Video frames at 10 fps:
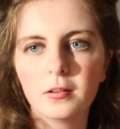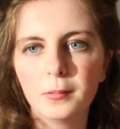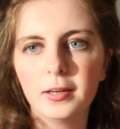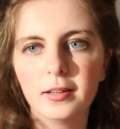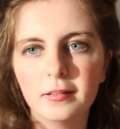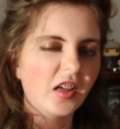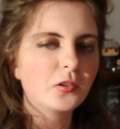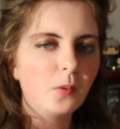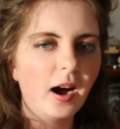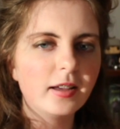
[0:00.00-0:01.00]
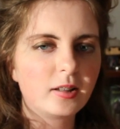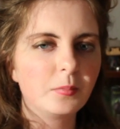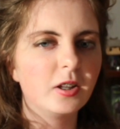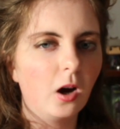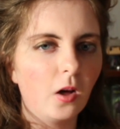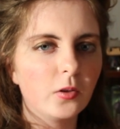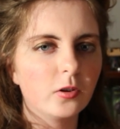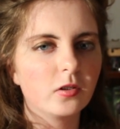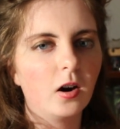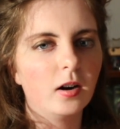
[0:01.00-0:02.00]
to read it. That's why some of the
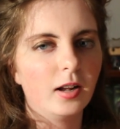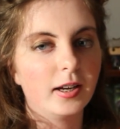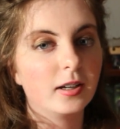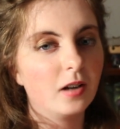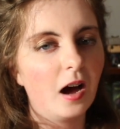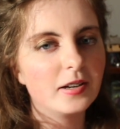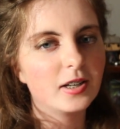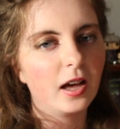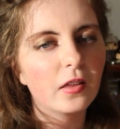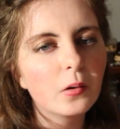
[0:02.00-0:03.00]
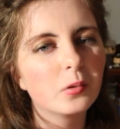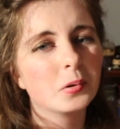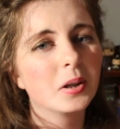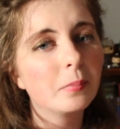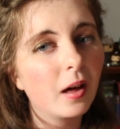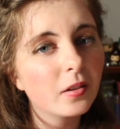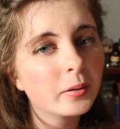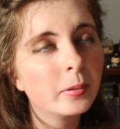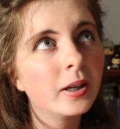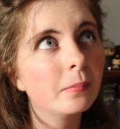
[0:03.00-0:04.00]
authors are like not together, which really
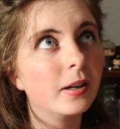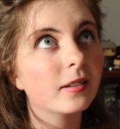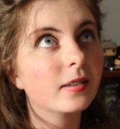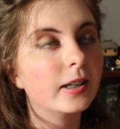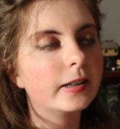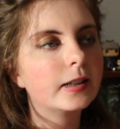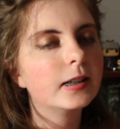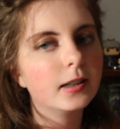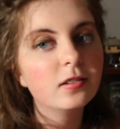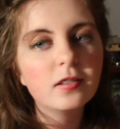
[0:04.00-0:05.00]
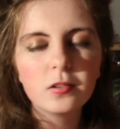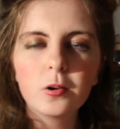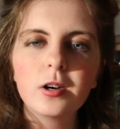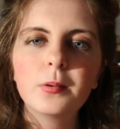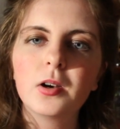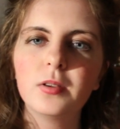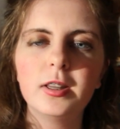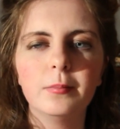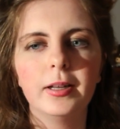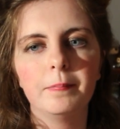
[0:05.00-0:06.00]
bothers me, but it's like, this is the order I'm gonna read
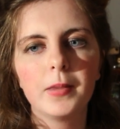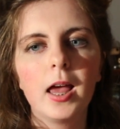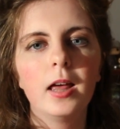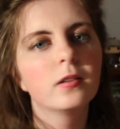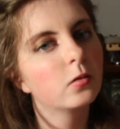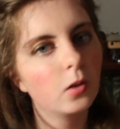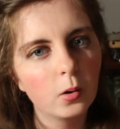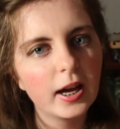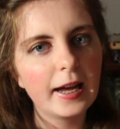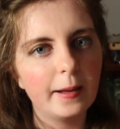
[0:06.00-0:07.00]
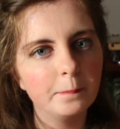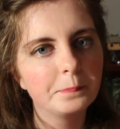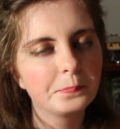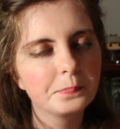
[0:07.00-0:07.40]
them in, so it's okay.